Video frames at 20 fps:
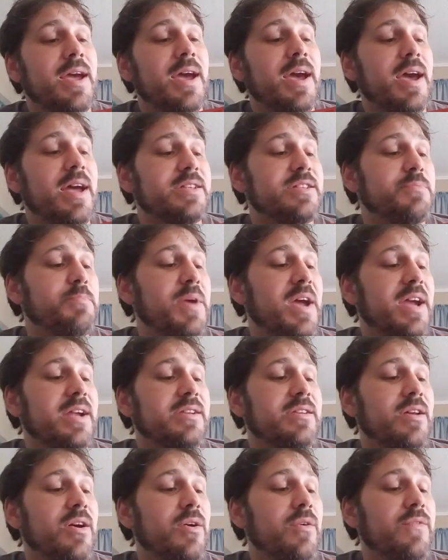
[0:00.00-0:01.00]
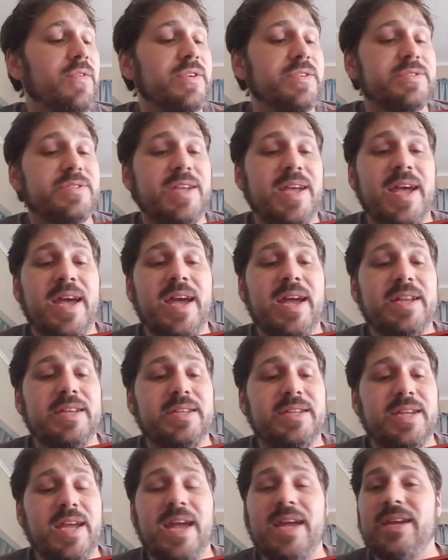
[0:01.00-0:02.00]
hatchback Novas had
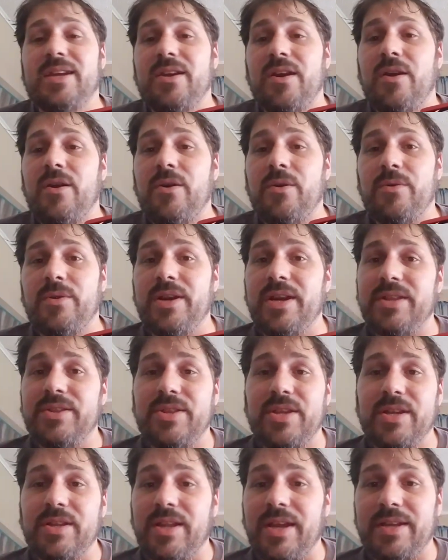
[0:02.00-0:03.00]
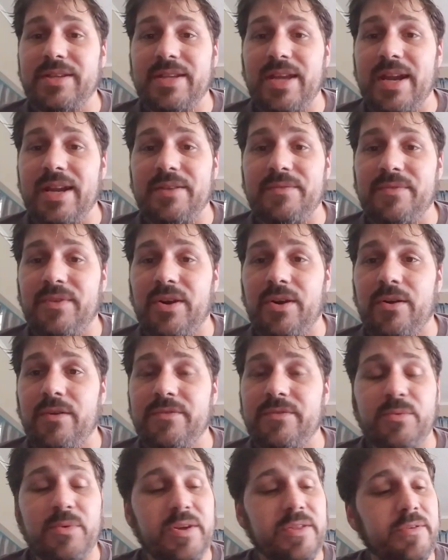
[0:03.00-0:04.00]
Yanko or anything like that
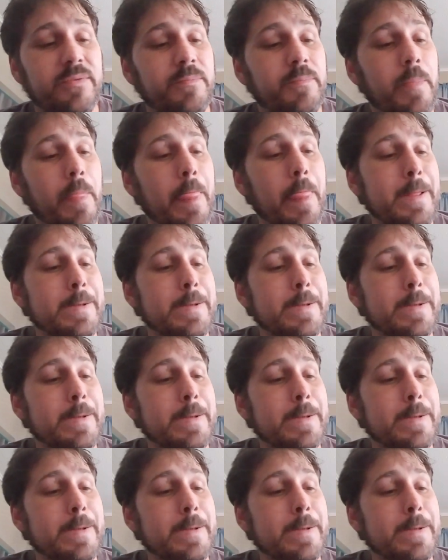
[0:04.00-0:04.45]
involved with them.